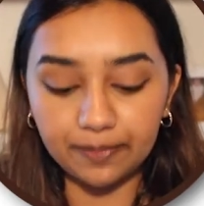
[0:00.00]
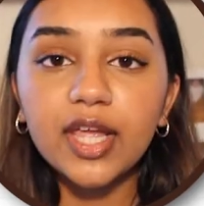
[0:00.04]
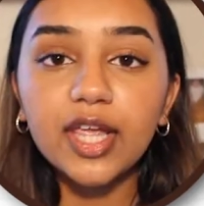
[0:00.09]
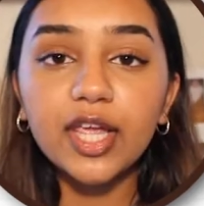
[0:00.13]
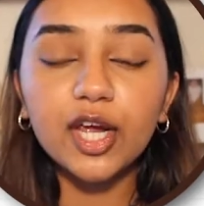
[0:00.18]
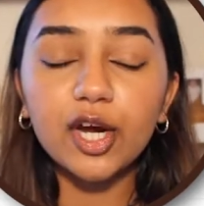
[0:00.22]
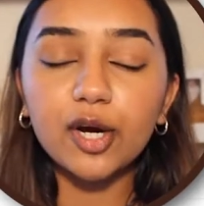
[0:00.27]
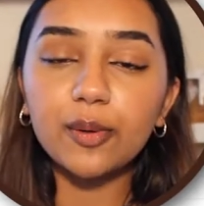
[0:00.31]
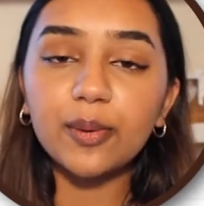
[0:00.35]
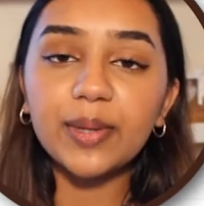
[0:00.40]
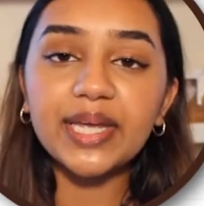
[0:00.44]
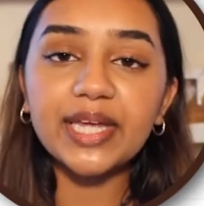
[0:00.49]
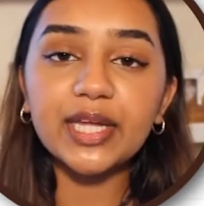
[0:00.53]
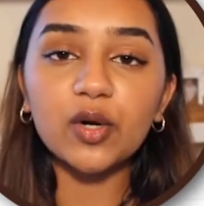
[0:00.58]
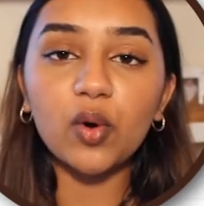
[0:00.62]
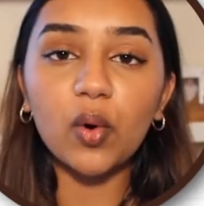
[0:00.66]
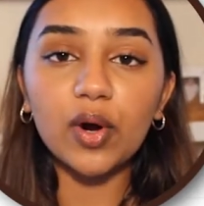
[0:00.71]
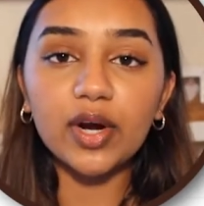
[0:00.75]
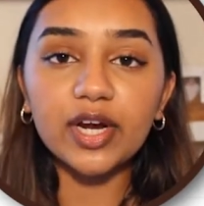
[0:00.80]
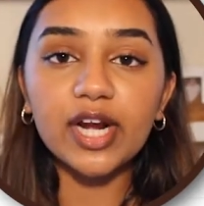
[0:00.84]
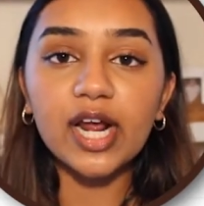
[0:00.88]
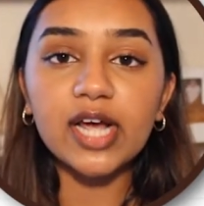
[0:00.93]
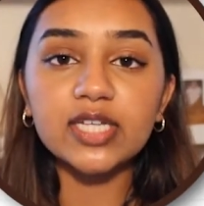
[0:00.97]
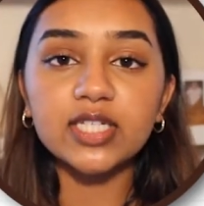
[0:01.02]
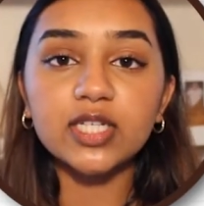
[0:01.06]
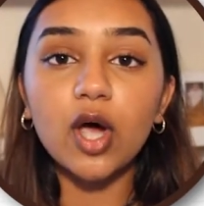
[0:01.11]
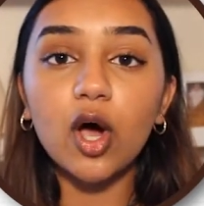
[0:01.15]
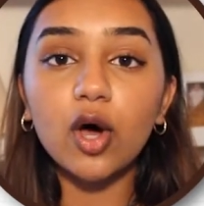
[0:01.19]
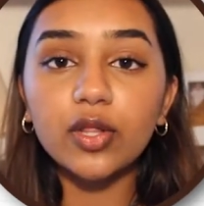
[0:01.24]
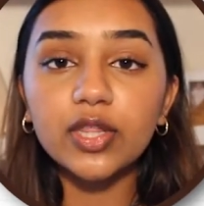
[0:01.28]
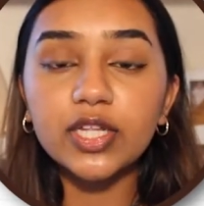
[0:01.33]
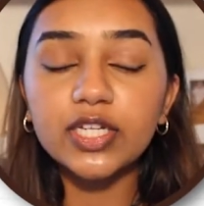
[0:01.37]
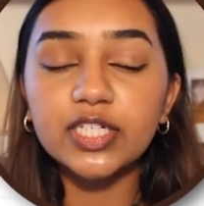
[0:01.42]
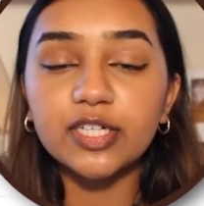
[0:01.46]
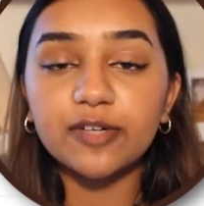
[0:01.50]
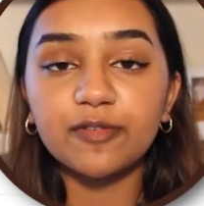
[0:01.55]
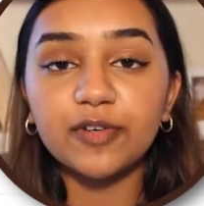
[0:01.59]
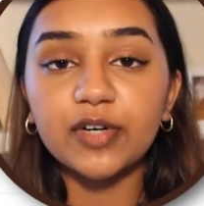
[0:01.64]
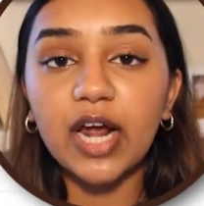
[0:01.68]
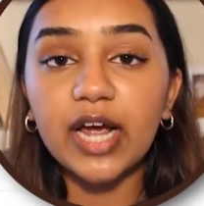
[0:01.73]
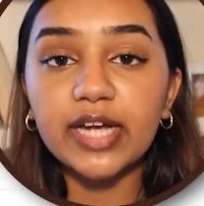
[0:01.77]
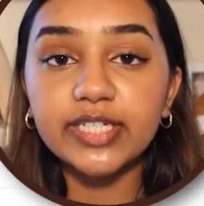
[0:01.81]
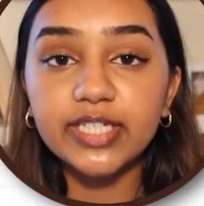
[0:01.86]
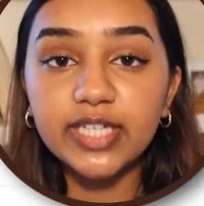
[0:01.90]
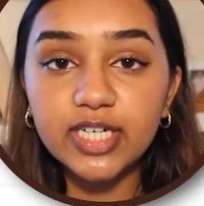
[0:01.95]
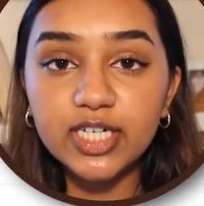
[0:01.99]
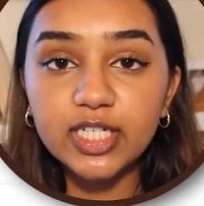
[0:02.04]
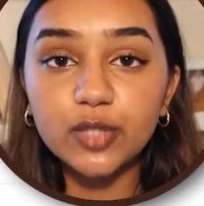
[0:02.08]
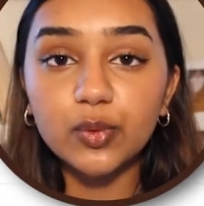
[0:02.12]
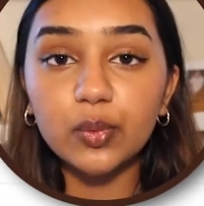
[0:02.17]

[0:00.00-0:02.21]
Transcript: Here we can organize all the different ideas